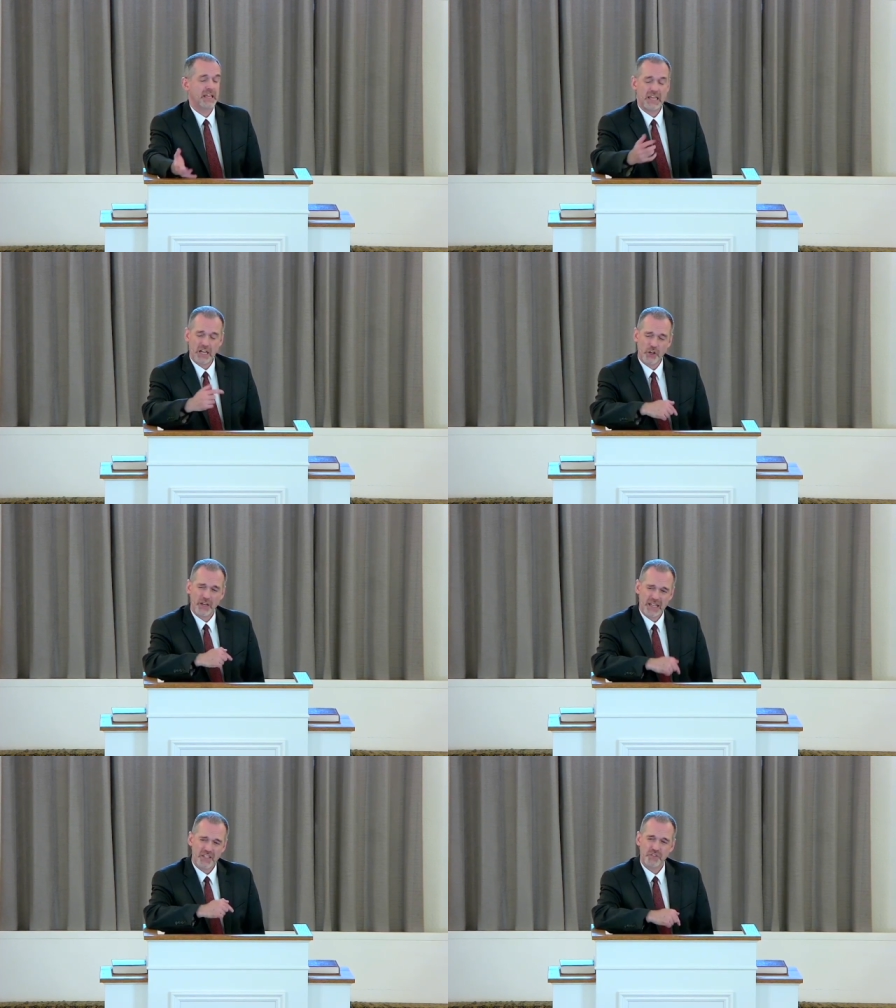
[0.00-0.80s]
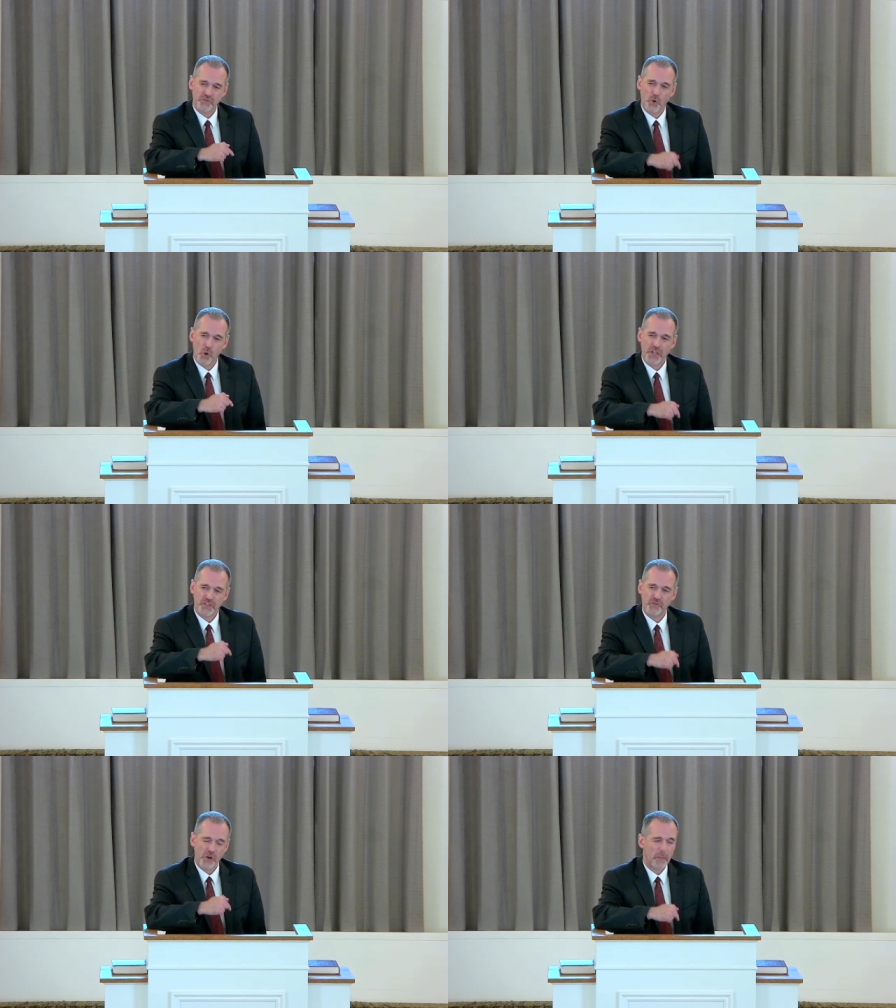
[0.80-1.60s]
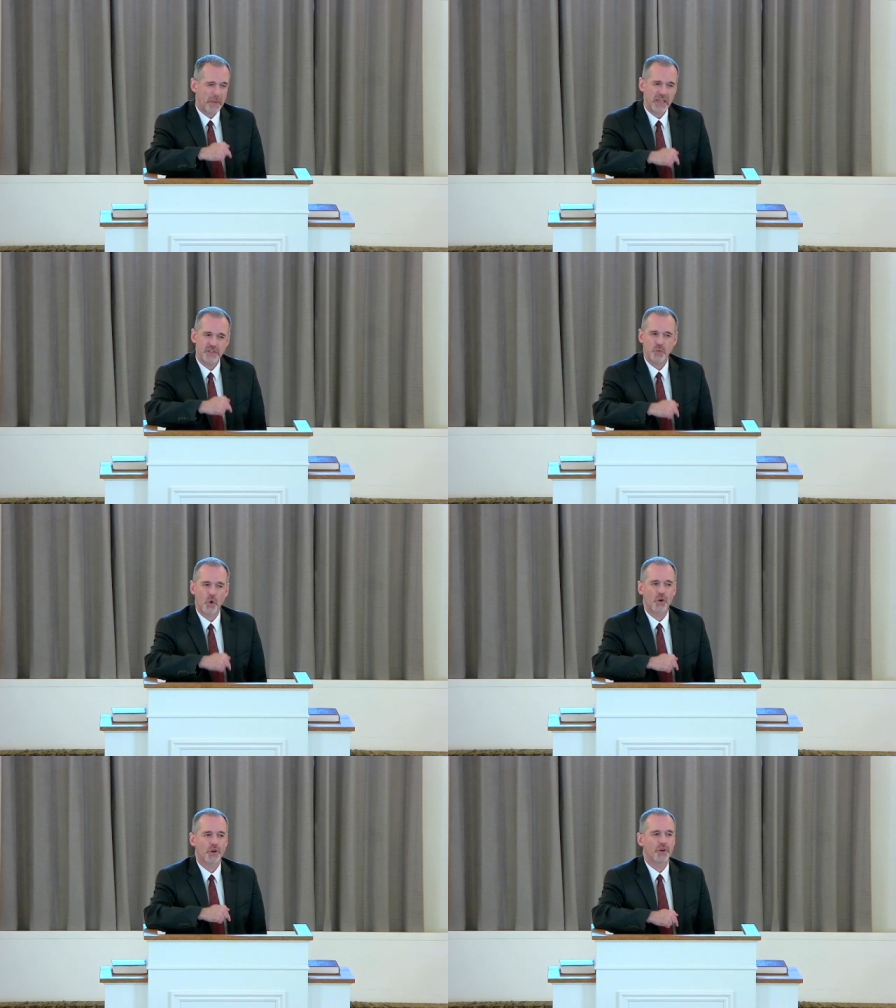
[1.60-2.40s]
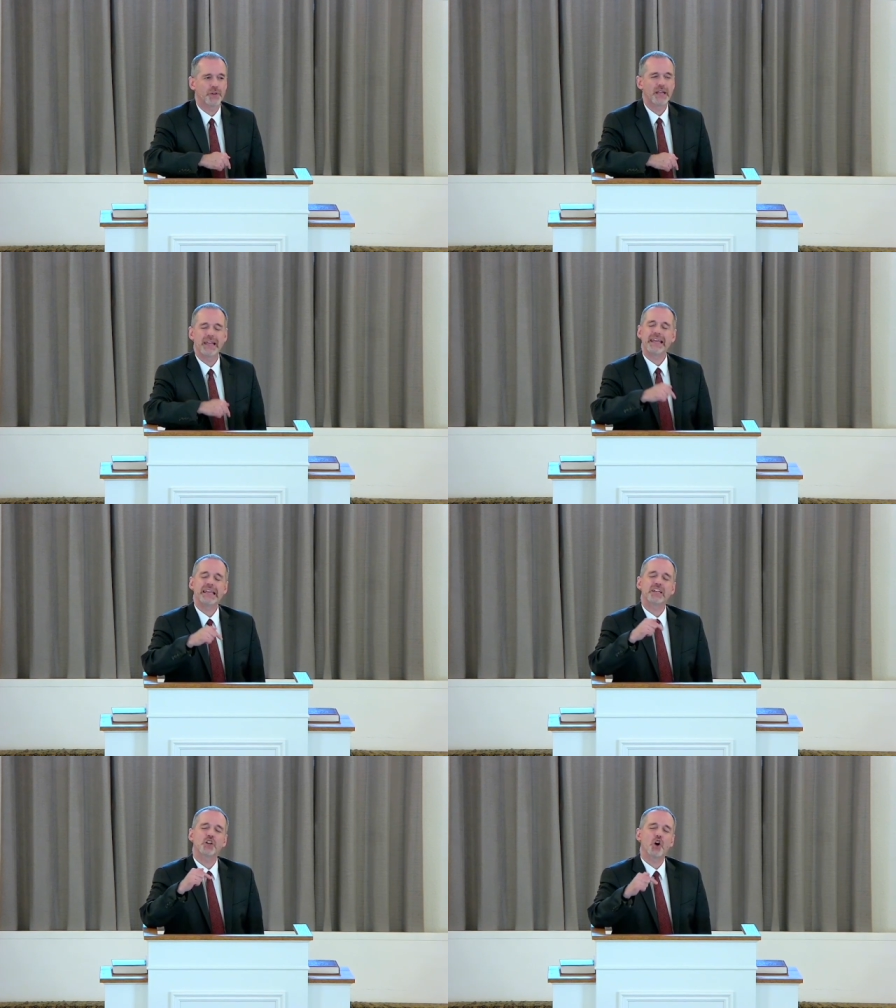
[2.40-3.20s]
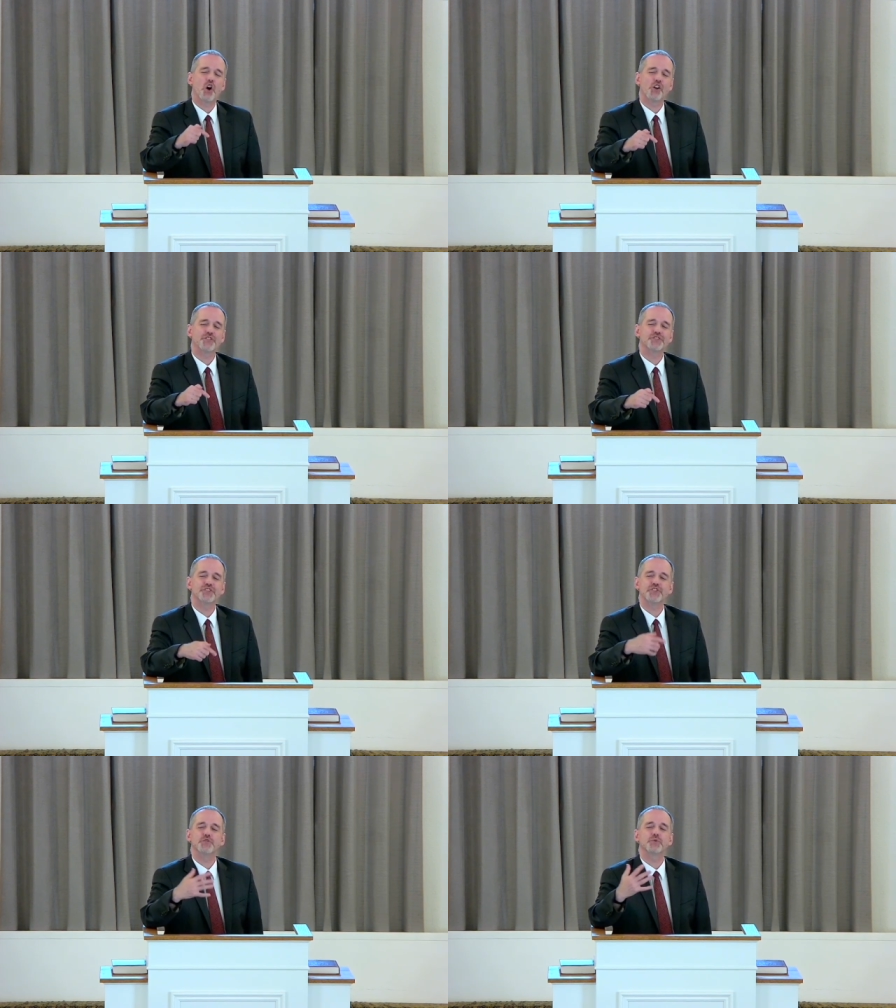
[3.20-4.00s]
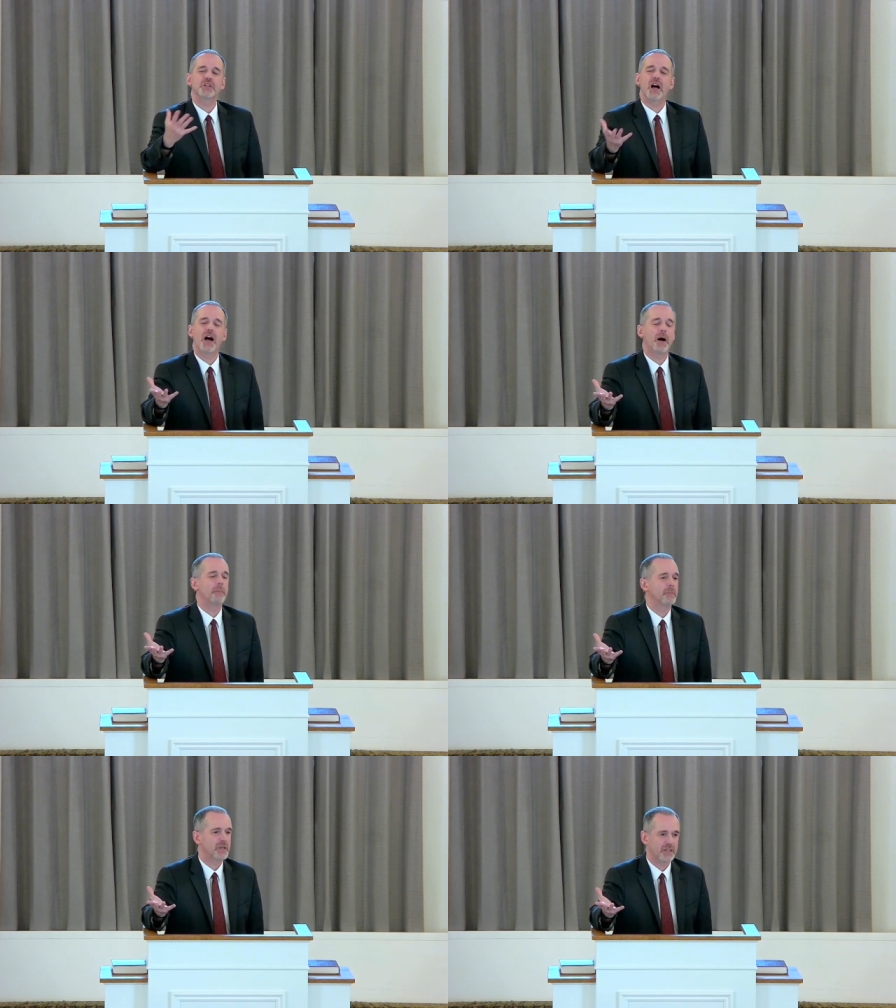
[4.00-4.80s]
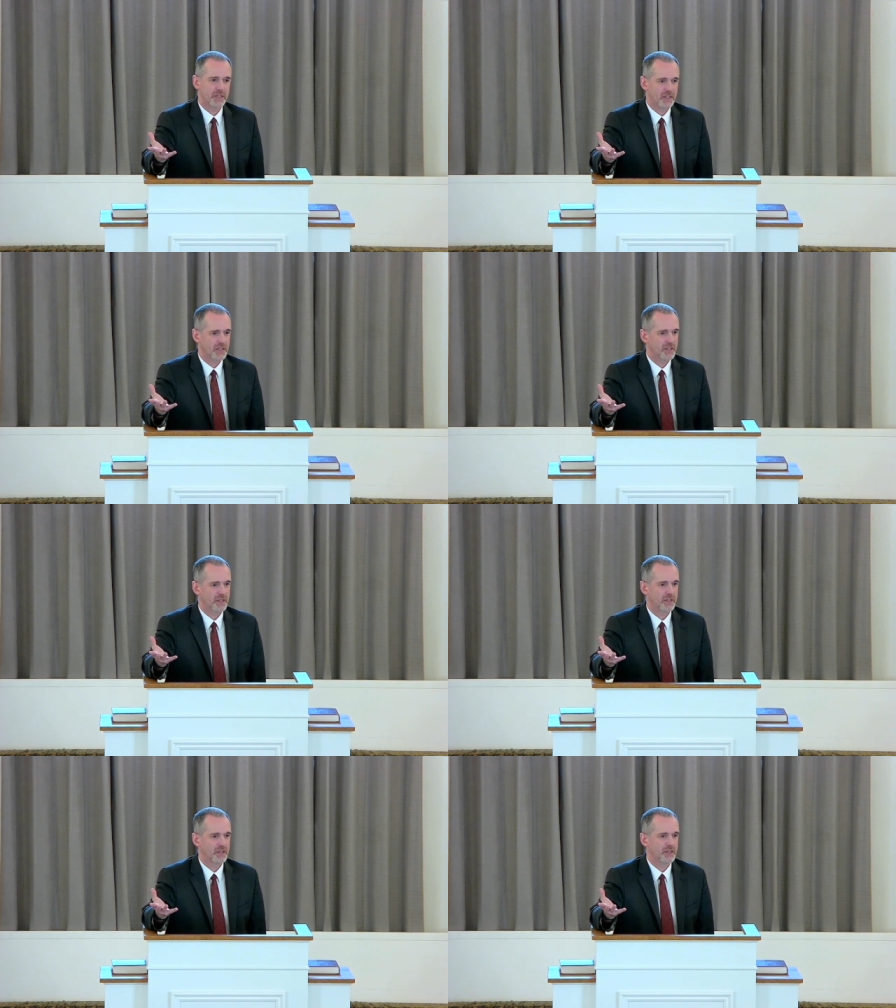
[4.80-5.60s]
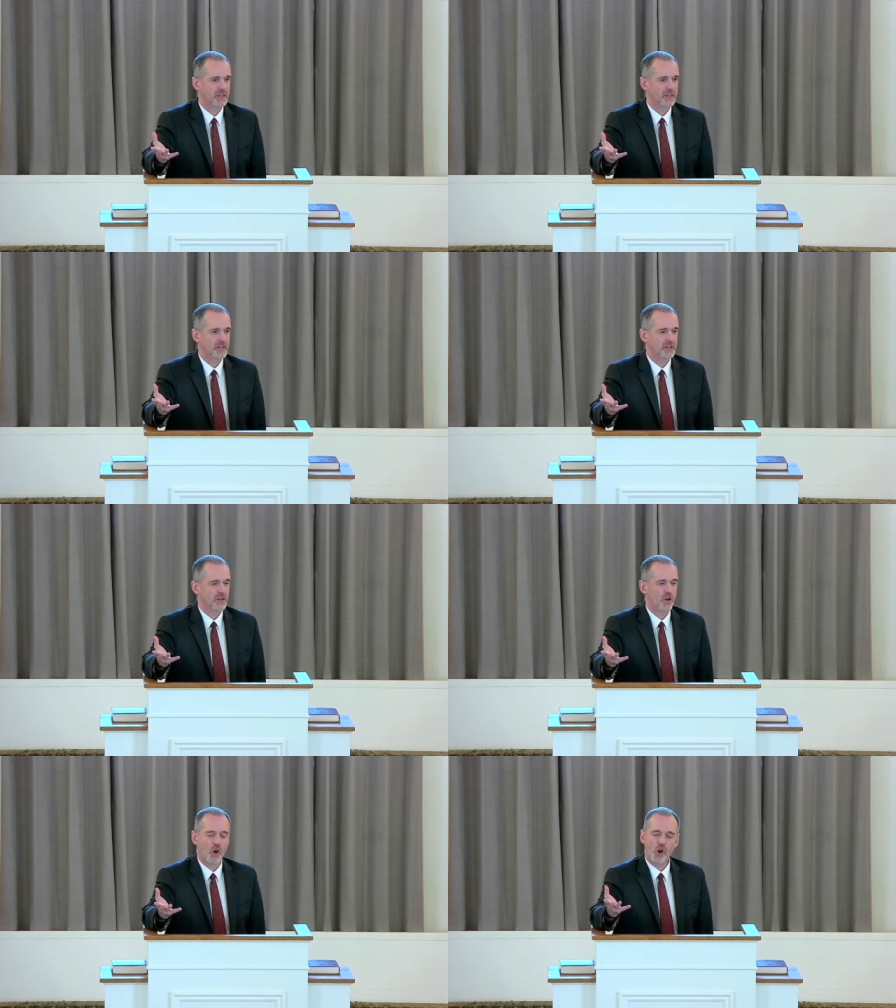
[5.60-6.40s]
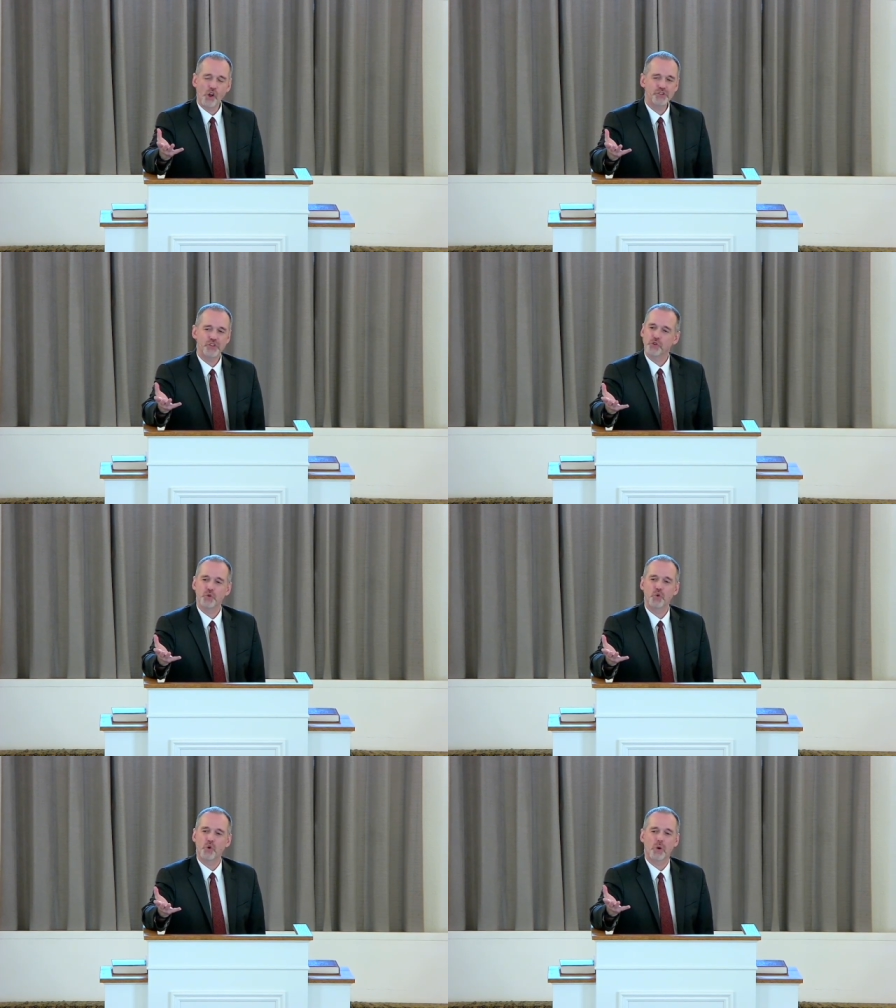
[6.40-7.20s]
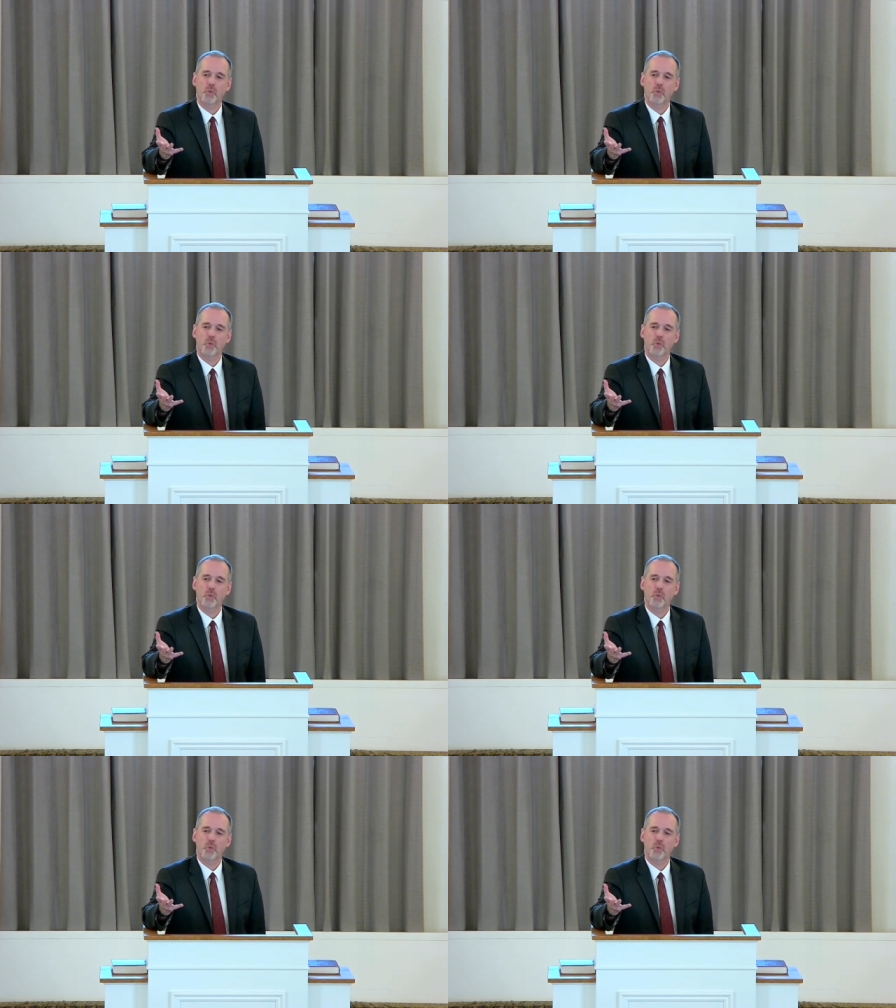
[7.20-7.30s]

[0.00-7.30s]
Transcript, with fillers: Hear His voice from His Word. He calls to you, Come. All you who are